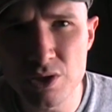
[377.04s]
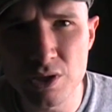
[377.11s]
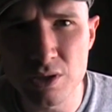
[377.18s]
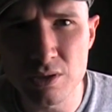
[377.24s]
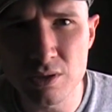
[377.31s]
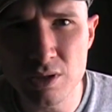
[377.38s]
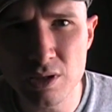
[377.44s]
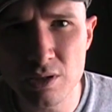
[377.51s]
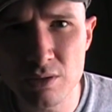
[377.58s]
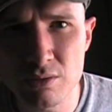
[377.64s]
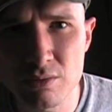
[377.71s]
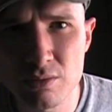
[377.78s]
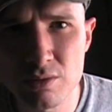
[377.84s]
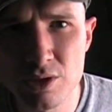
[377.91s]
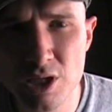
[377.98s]
and
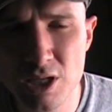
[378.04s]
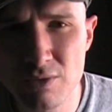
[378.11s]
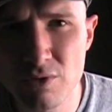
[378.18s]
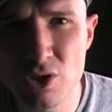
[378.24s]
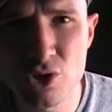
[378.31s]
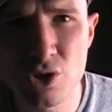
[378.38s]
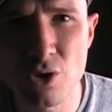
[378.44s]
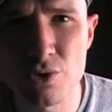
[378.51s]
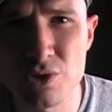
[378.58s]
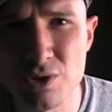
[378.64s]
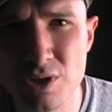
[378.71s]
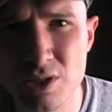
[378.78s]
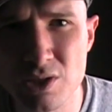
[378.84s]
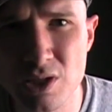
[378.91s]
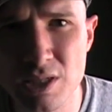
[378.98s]
TV shows and
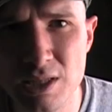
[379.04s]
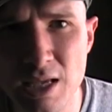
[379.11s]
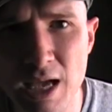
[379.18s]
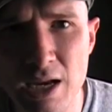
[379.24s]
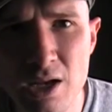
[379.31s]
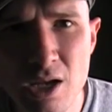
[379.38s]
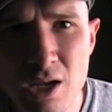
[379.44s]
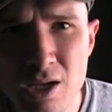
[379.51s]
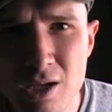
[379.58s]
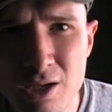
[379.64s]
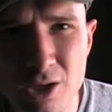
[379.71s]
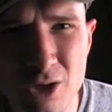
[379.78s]
things like that. You